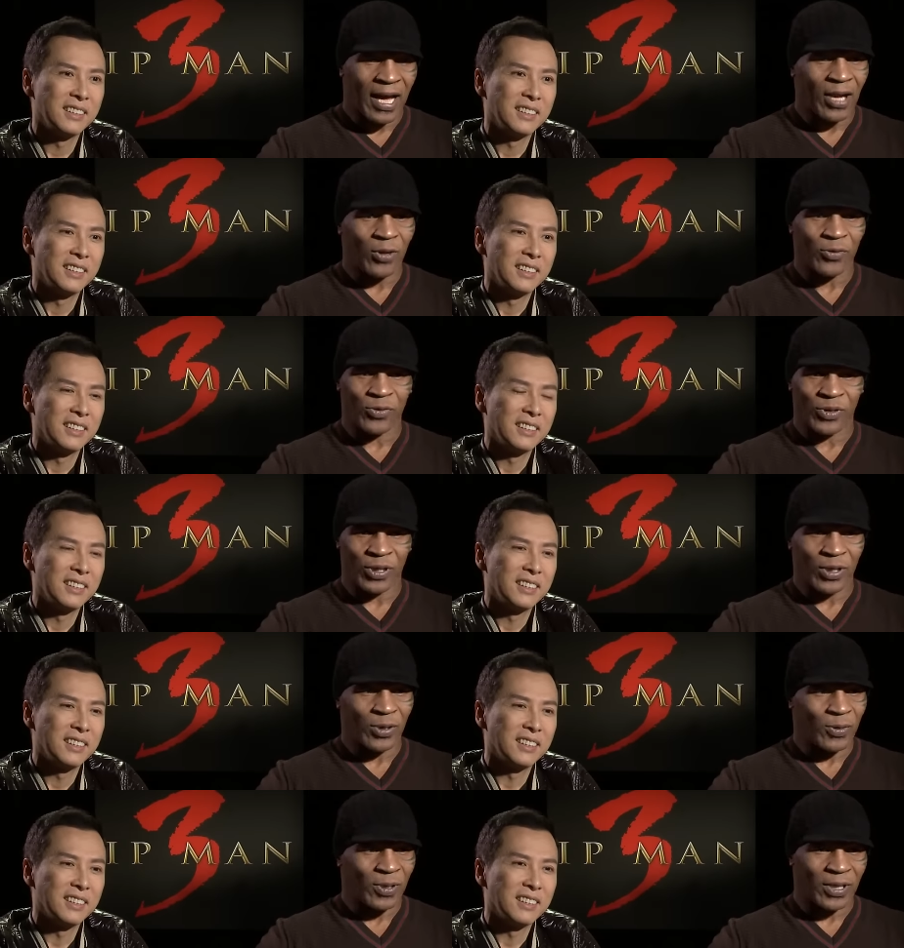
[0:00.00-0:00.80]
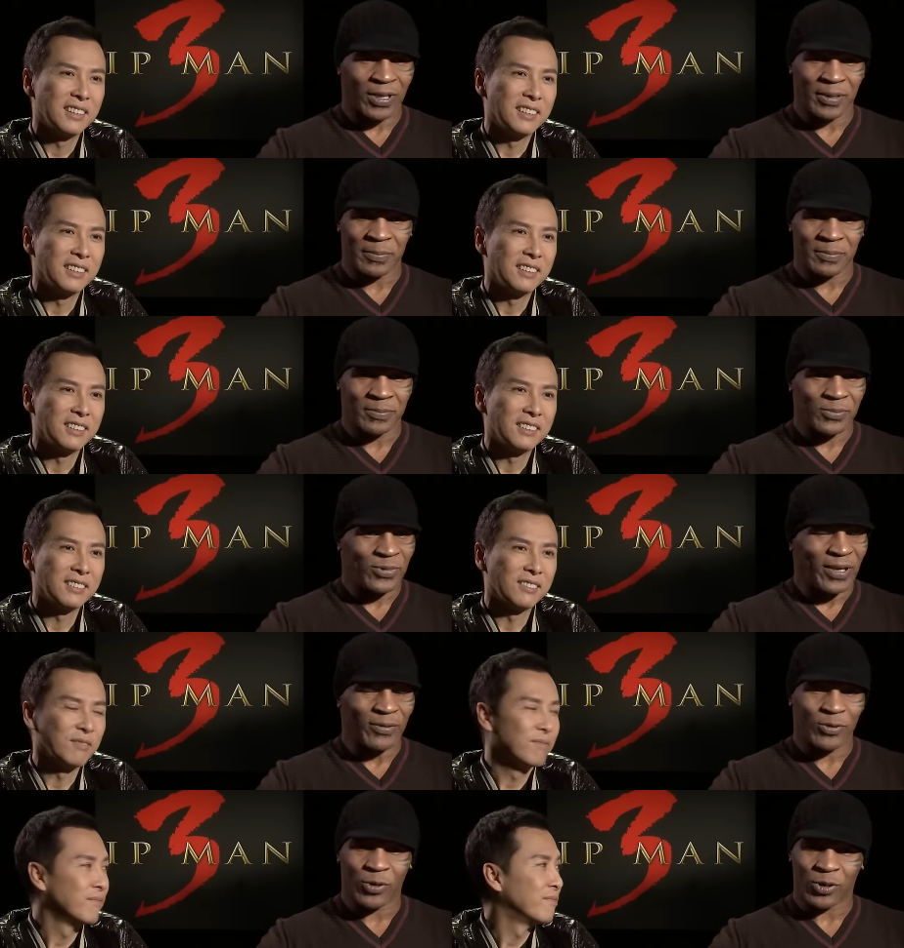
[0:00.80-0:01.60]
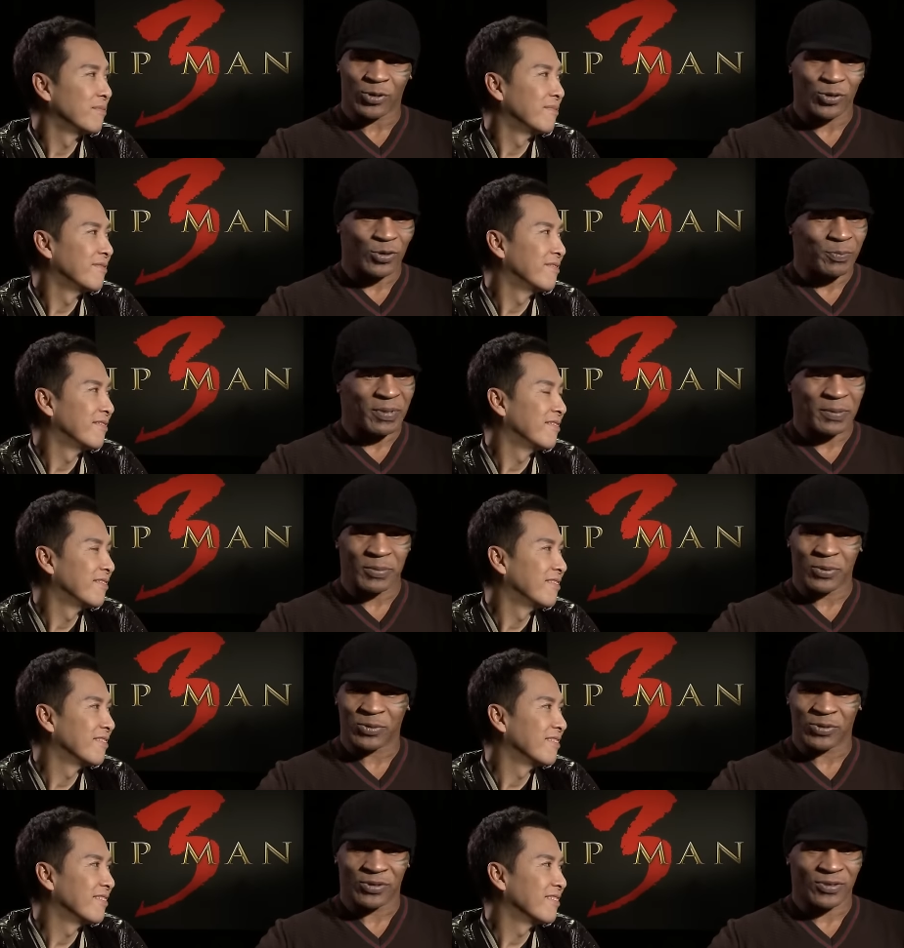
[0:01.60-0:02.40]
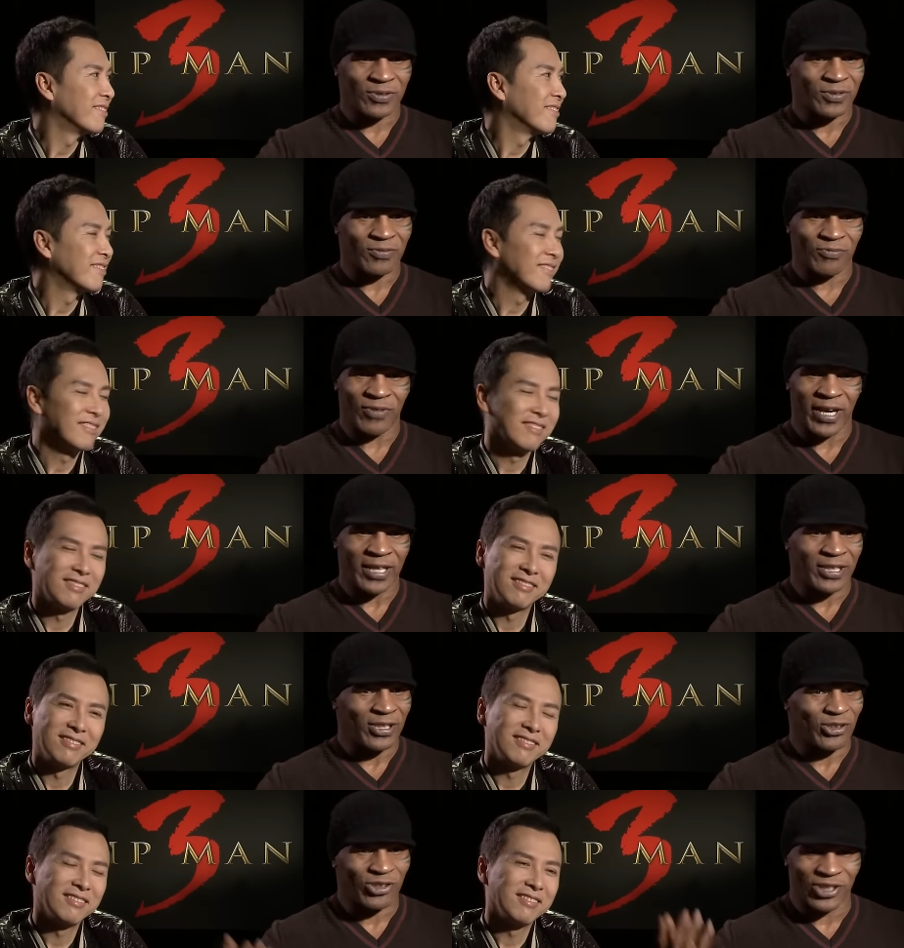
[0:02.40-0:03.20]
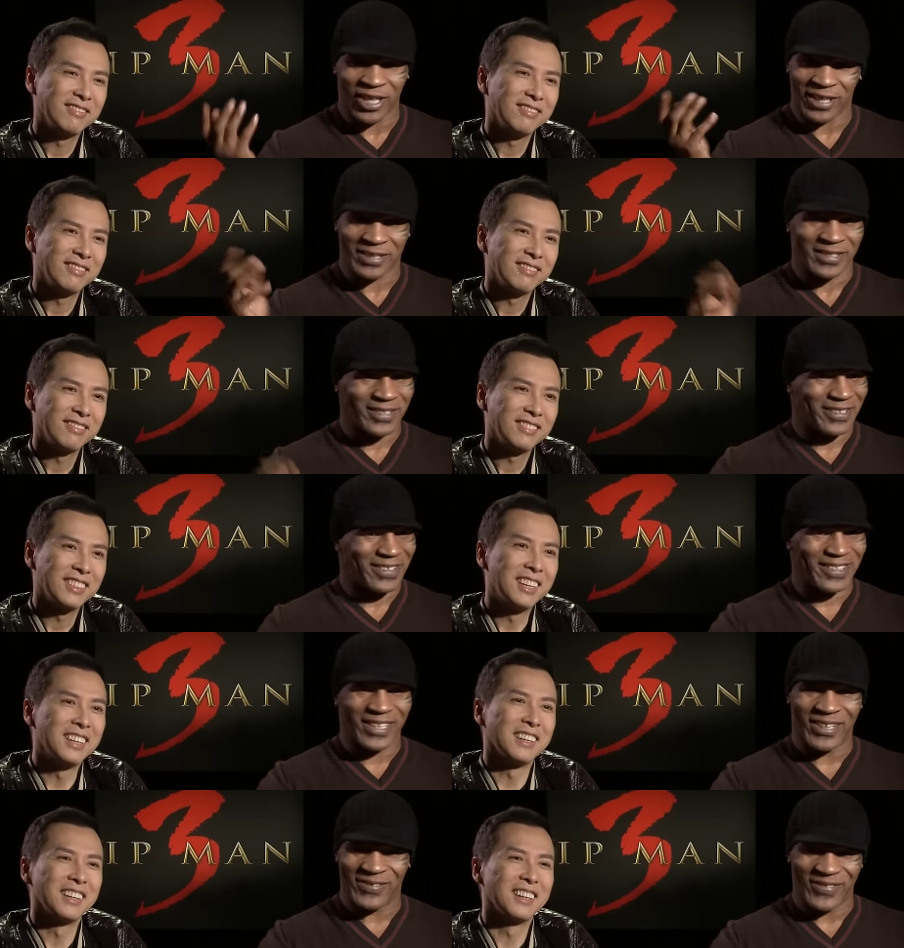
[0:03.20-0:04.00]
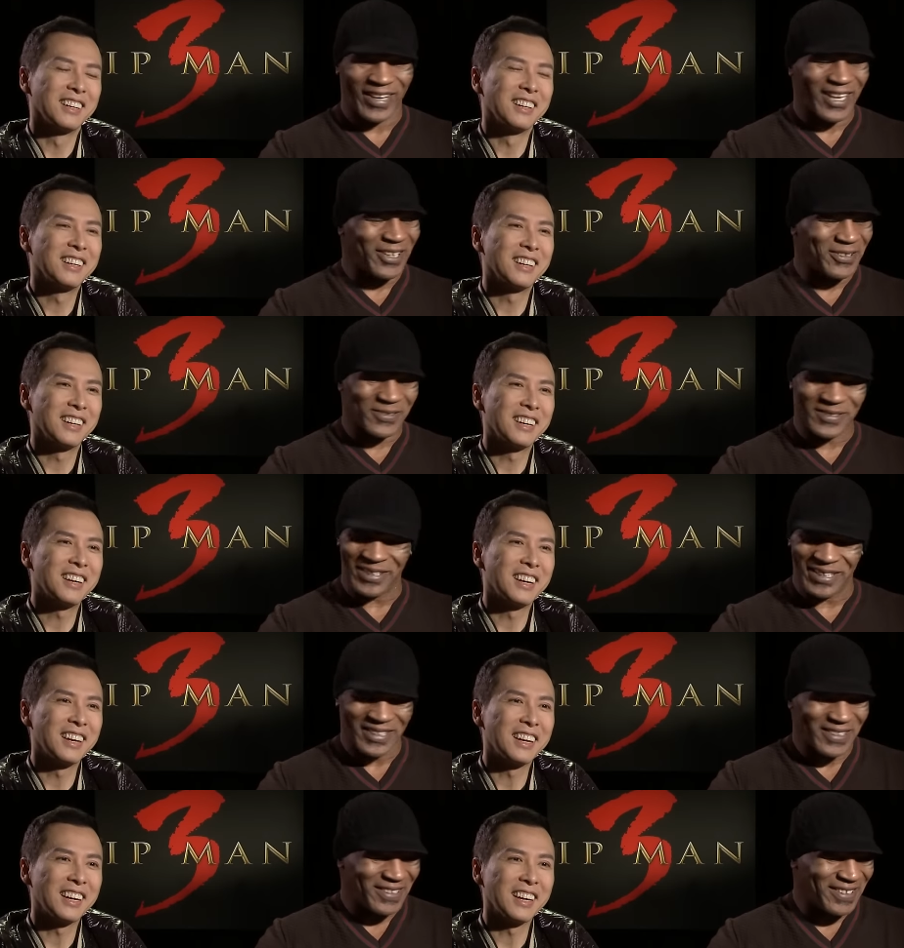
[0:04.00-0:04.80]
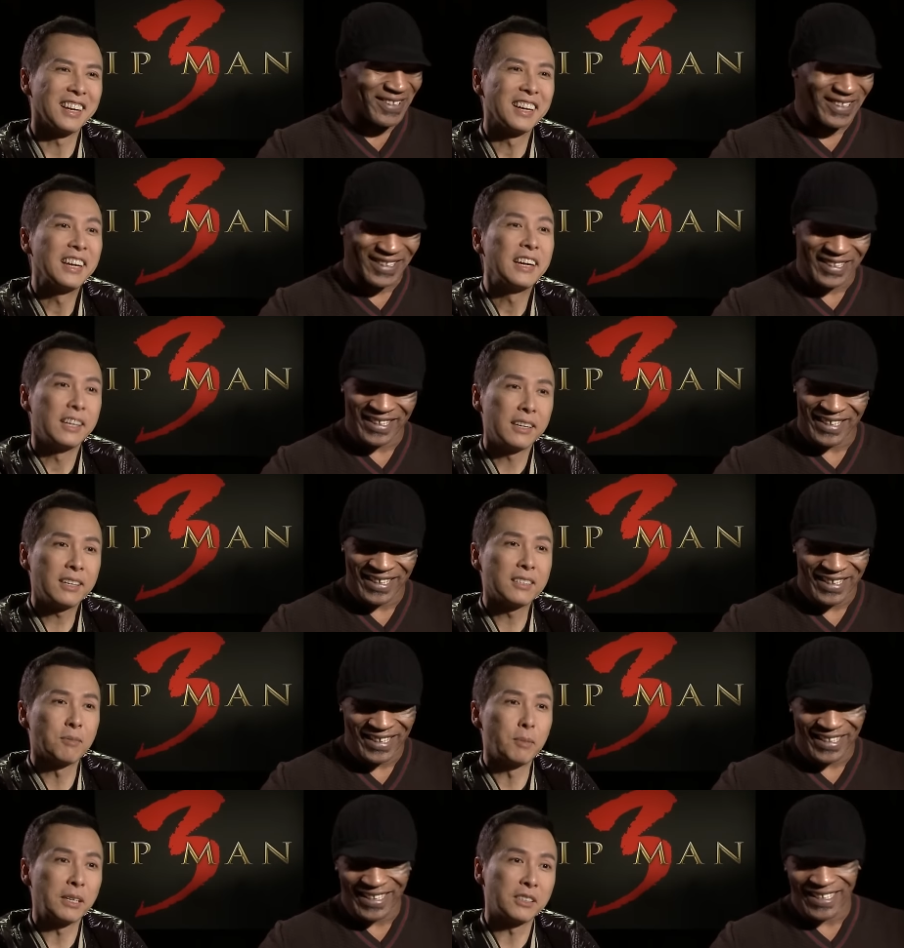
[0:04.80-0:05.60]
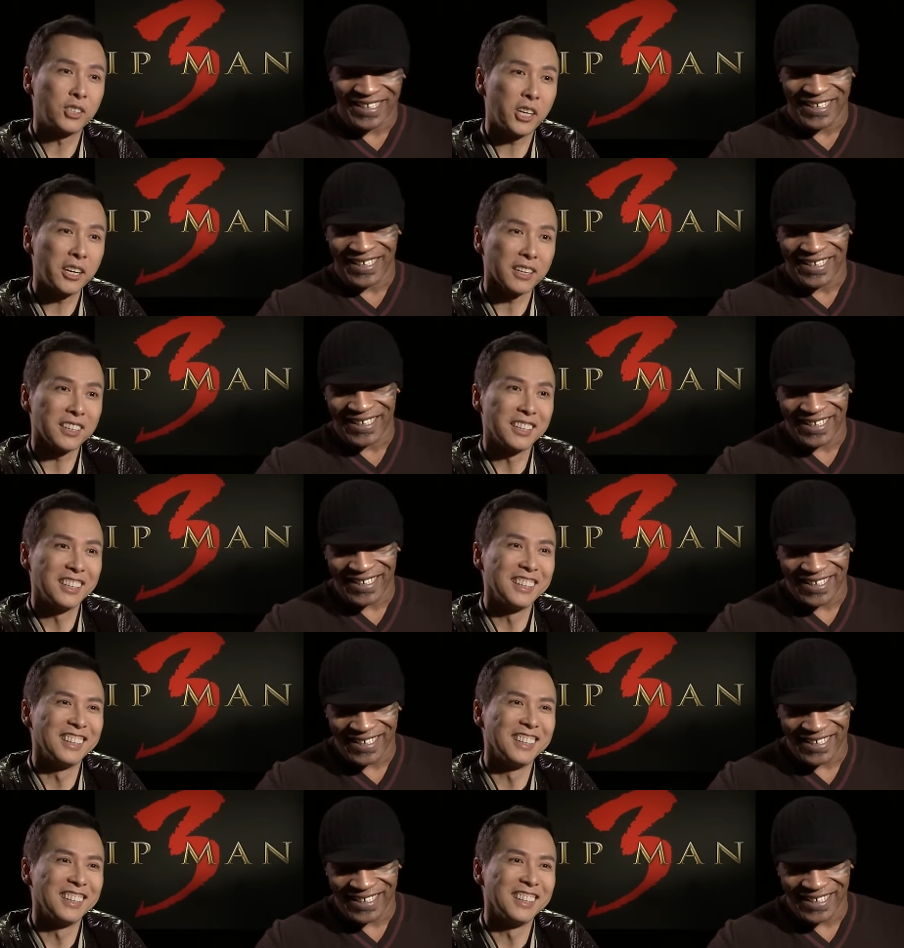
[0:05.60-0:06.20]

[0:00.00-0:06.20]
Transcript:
Speaker 1: I don't know. Um, you have to talk to the people who's writing the checks and stuff. I don't
Speaker 2: know. I think it's a big check.